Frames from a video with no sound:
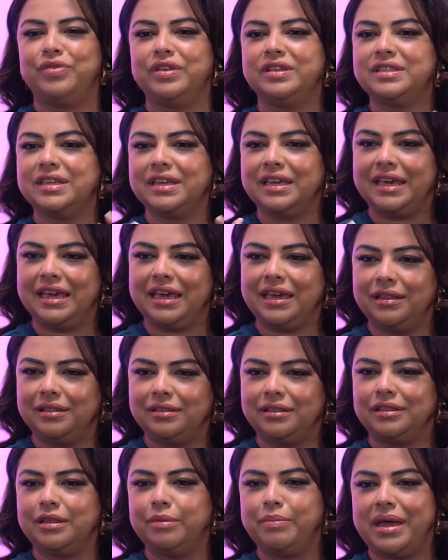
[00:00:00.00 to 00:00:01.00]
the
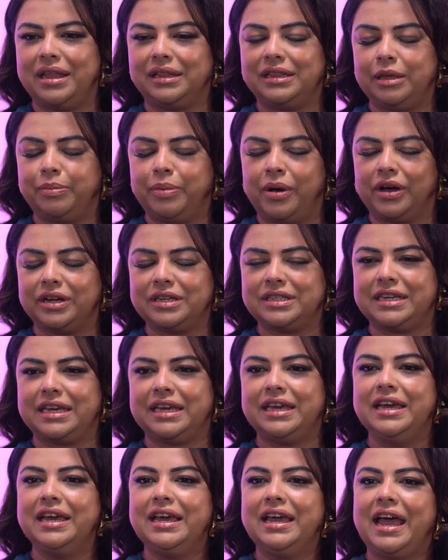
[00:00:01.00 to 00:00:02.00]
sangeet, the mehndi mm-hmm.
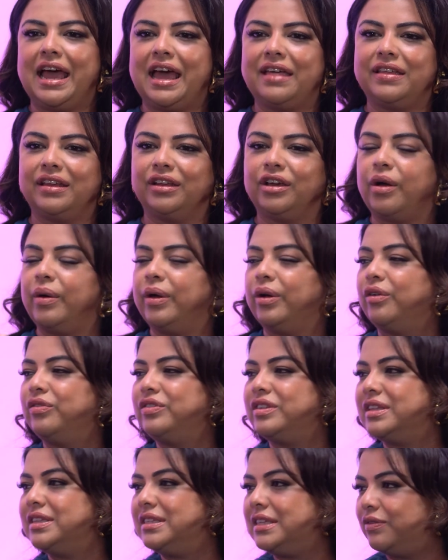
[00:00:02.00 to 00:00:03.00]
party, and then going off
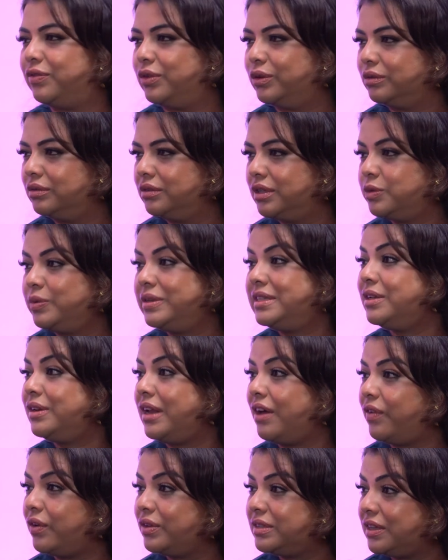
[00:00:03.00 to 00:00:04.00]
to the civil because we still
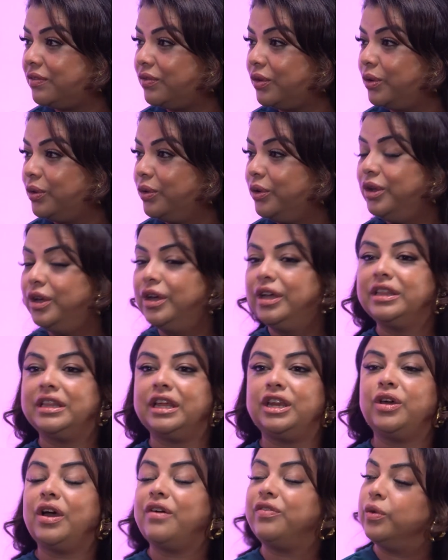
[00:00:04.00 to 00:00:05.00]
have our yes. civil.
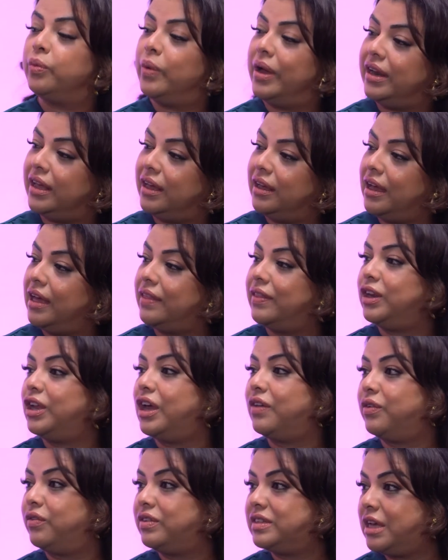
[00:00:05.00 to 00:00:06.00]
Then you have the wedding and then you
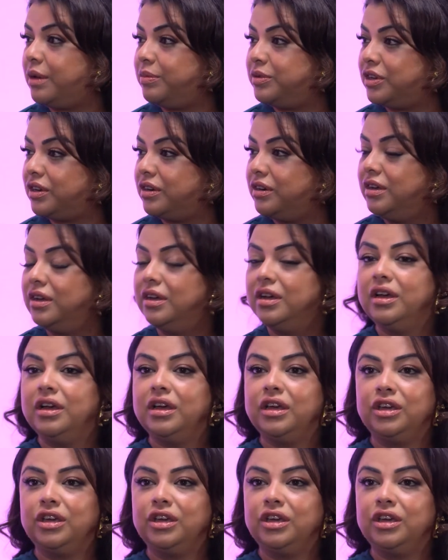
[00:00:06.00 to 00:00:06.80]
have the reception. Right.